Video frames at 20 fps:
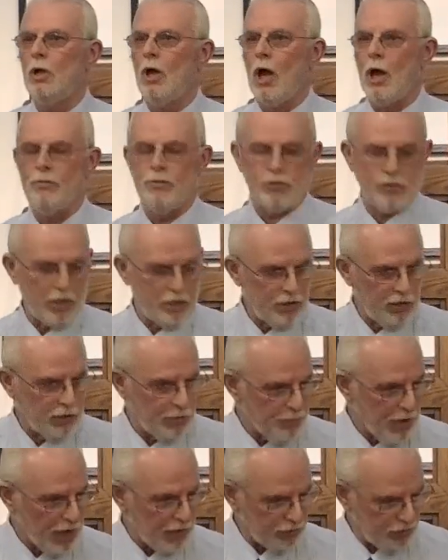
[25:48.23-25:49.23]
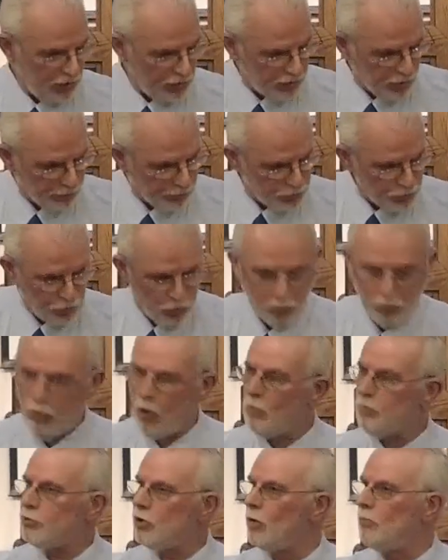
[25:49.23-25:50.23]
I was sitting in the back seat. There was two
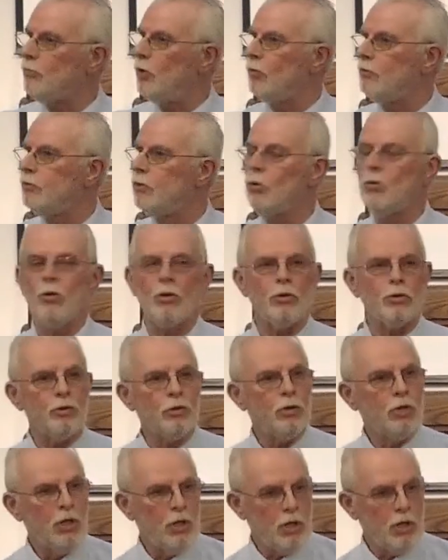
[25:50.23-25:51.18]
ropes on both doors